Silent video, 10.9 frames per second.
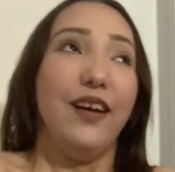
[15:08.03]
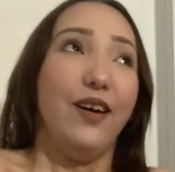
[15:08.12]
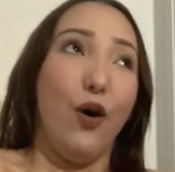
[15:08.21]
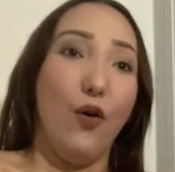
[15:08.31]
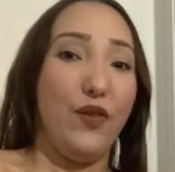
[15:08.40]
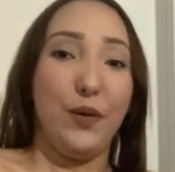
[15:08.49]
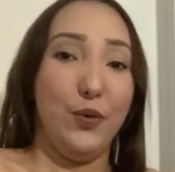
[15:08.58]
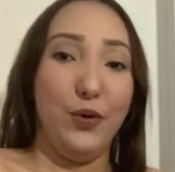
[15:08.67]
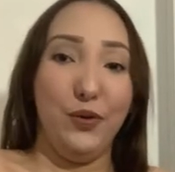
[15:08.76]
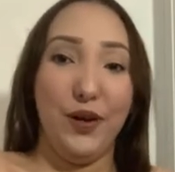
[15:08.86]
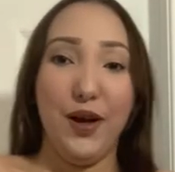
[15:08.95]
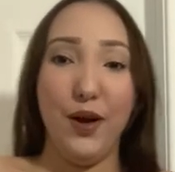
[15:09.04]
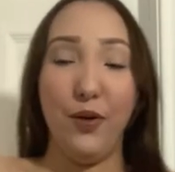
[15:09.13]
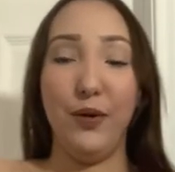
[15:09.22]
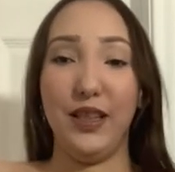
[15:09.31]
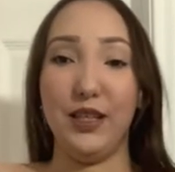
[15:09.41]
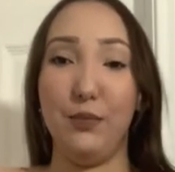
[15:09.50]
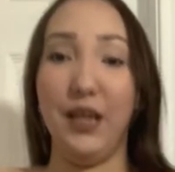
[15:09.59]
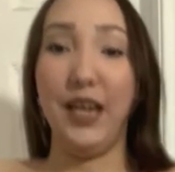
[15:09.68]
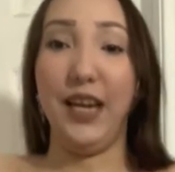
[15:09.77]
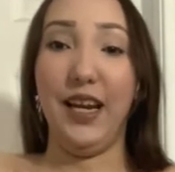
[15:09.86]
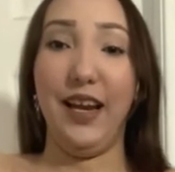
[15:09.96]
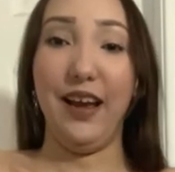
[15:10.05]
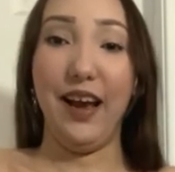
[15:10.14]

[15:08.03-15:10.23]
over the moon with this bikini.